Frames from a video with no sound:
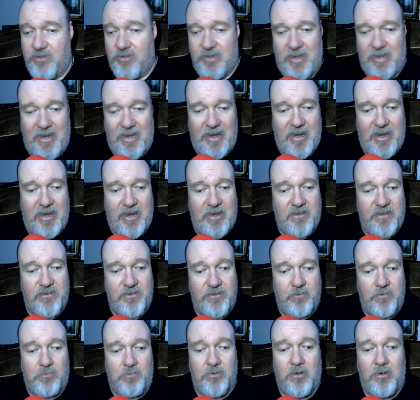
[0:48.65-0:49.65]
They
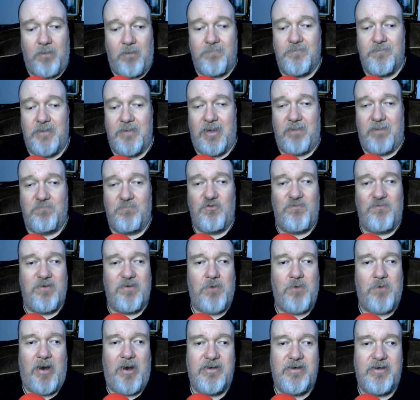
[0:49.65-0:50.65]
sold off the movie
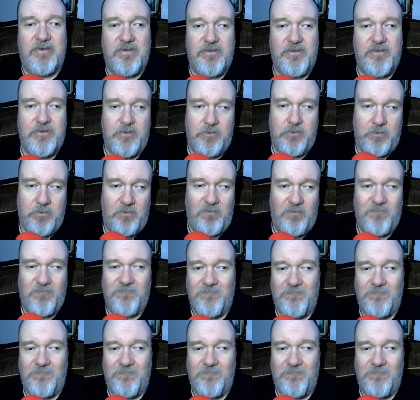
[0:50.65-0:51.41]
rights to